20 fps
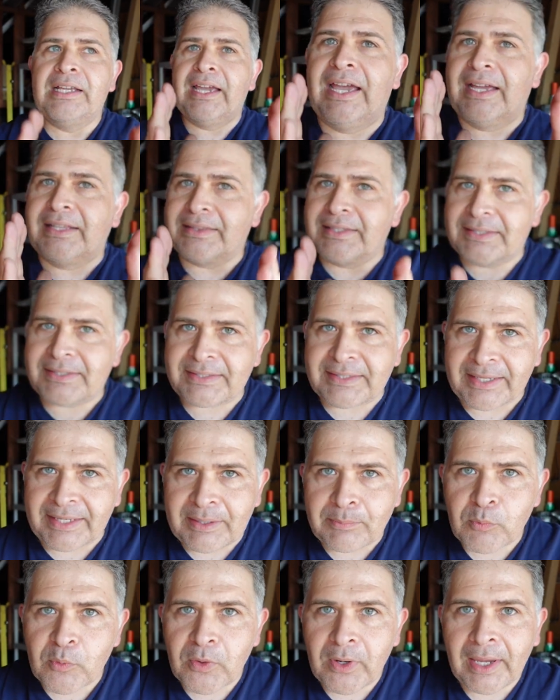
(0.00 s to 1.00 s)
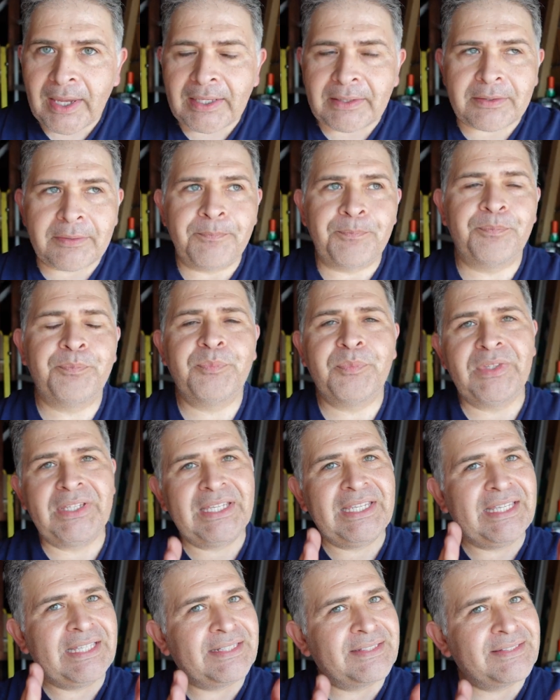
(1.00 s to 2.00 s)
At the same rate,
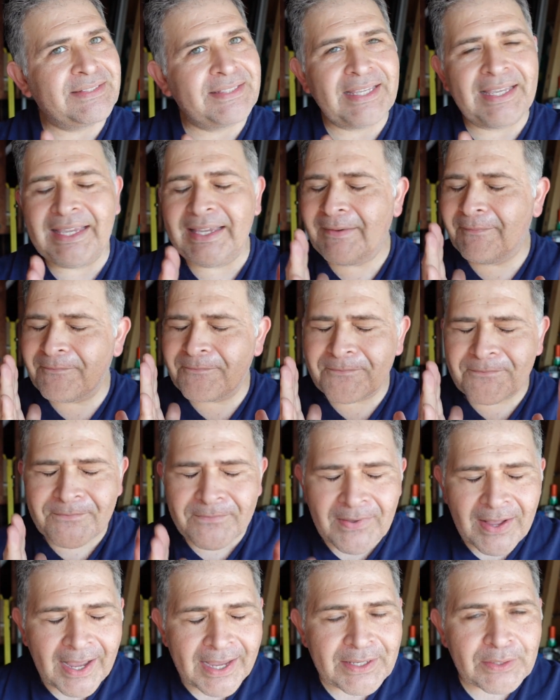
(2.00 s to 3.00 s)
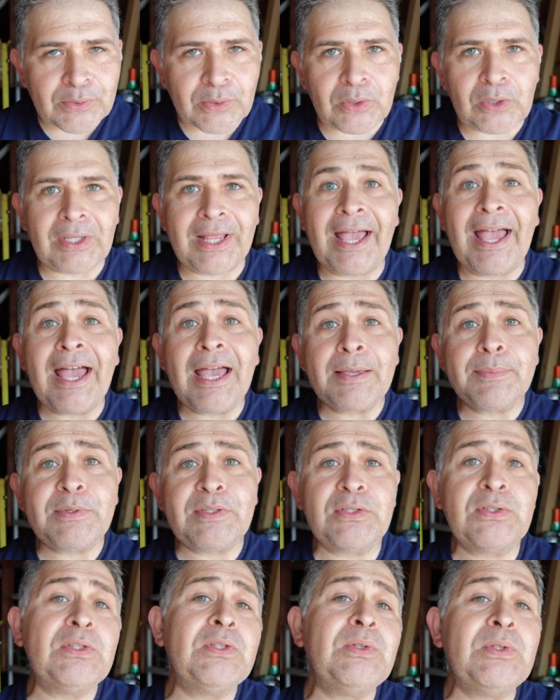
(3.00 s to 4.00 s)
it's vital,
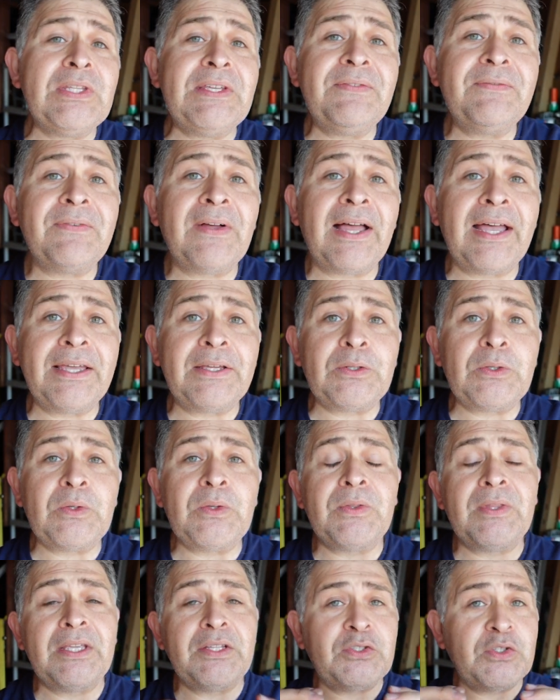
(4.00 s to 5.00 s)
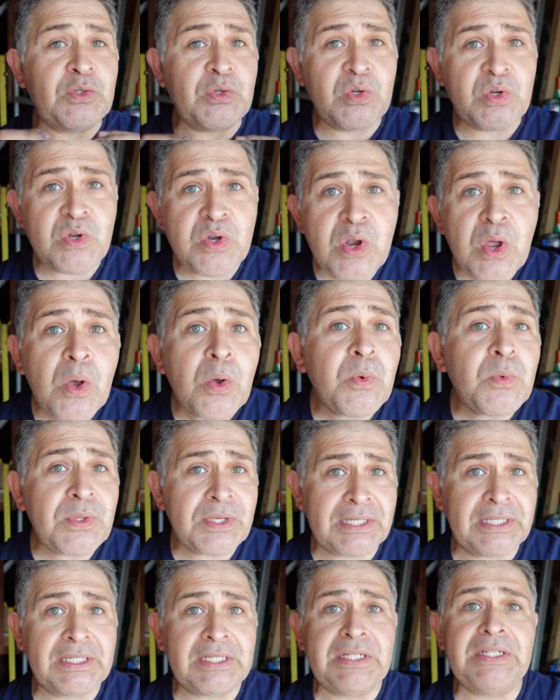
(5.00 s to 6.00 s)
absolutely vital that you know
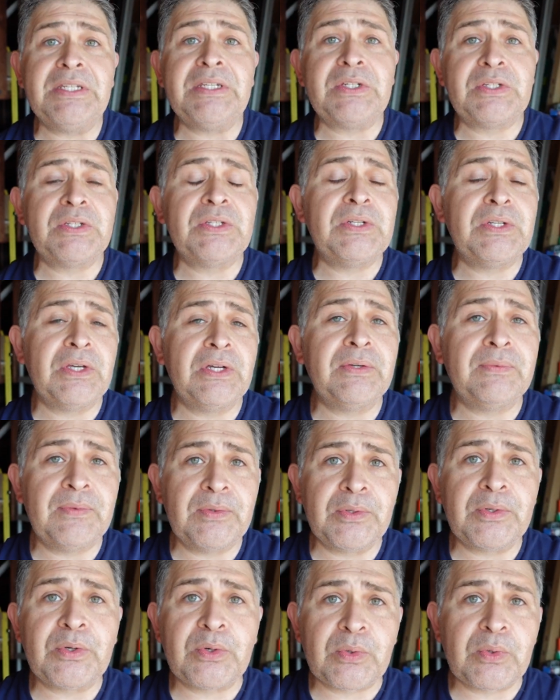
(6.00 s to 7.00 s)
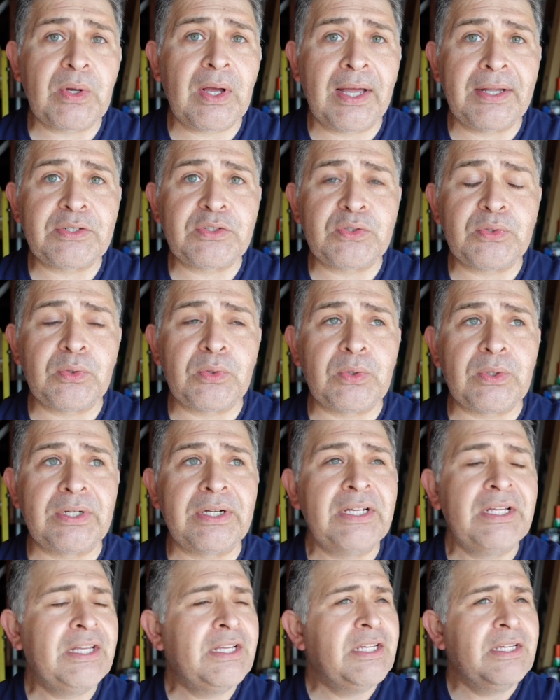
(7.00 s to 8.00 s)
the condition of your garage
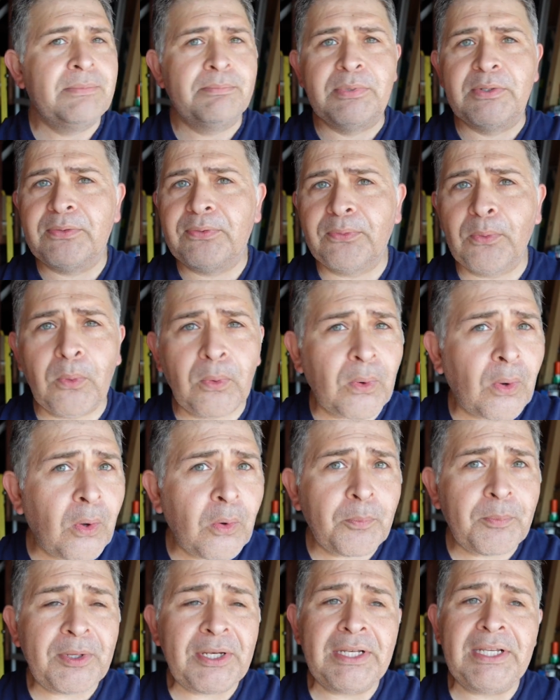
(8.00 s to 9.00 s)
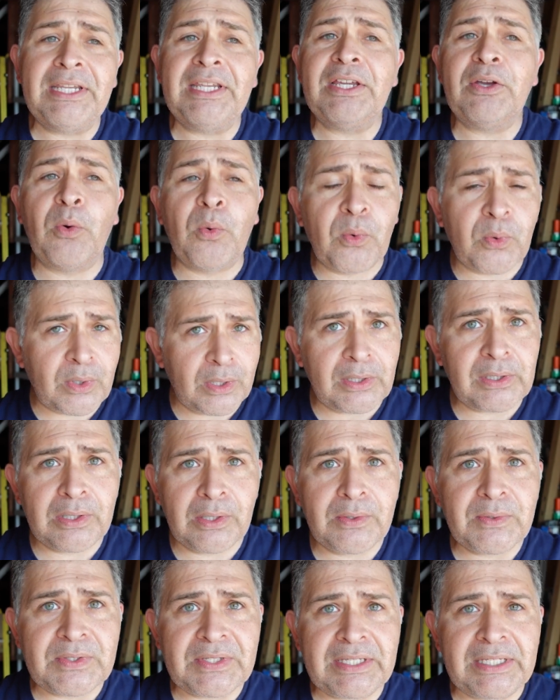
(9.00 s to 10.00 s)
door before opening or
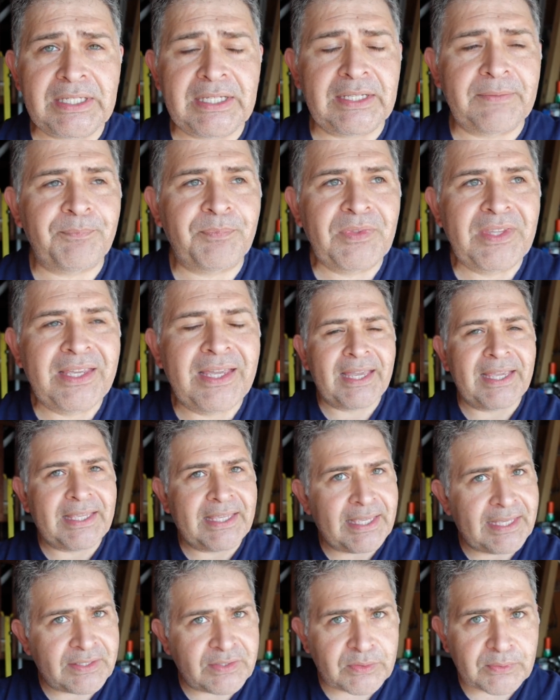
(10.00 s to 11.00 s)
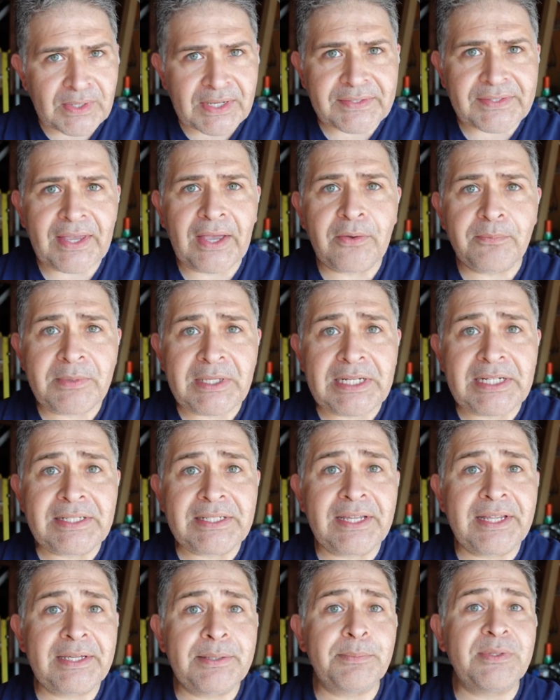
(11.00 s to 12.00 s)
closing it. I can't stress how many
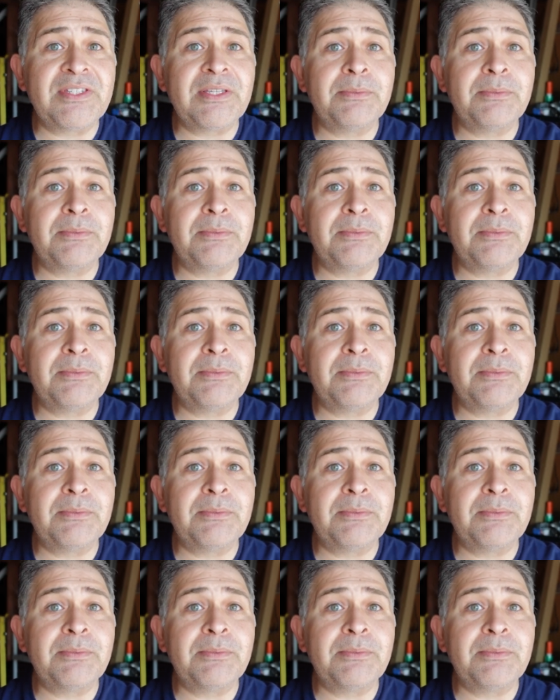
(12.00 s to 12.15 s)
times